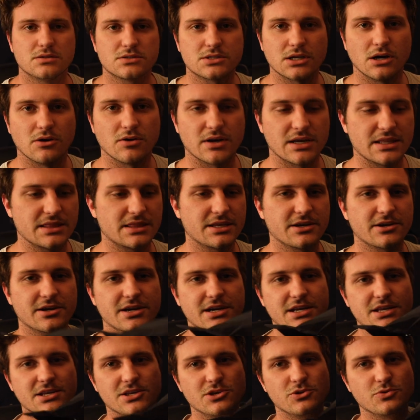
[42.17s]
So, in
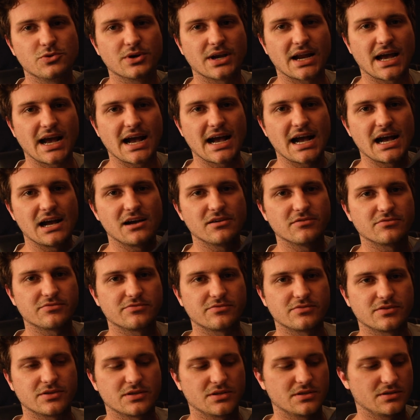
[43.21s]
theory, you would have
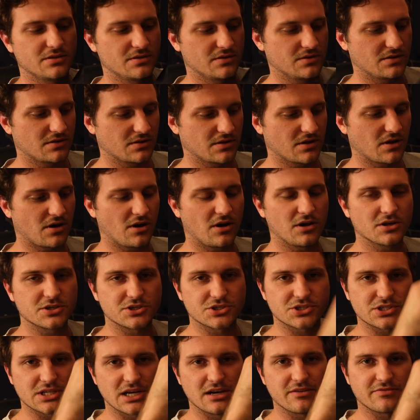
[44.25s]
all
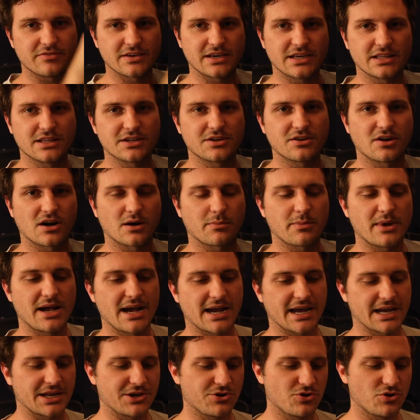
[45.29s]
your stuff in the dark
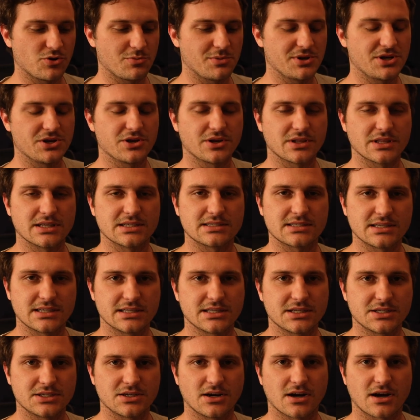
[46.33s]
bag and you'd be doing this
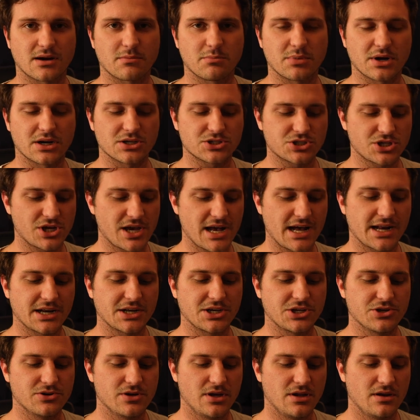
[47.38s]
in the dark, but I'll show you how
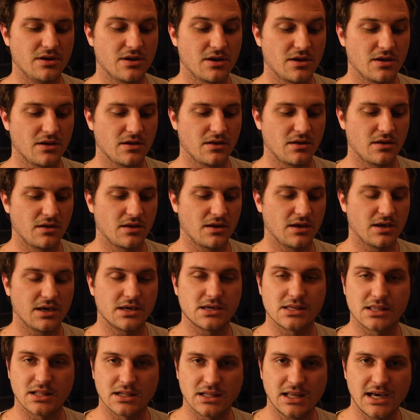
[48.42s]
to do it
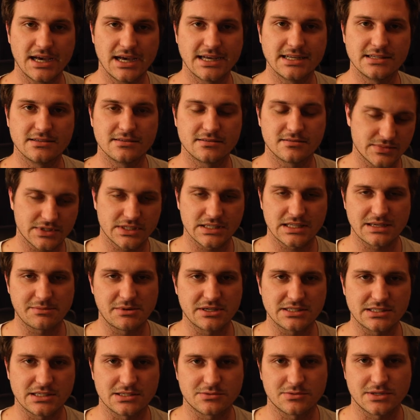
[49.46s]
in the light since I
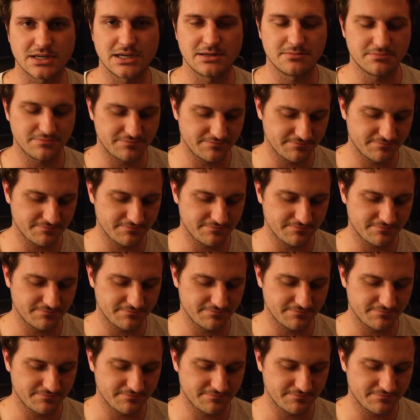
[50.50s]
messed this one up.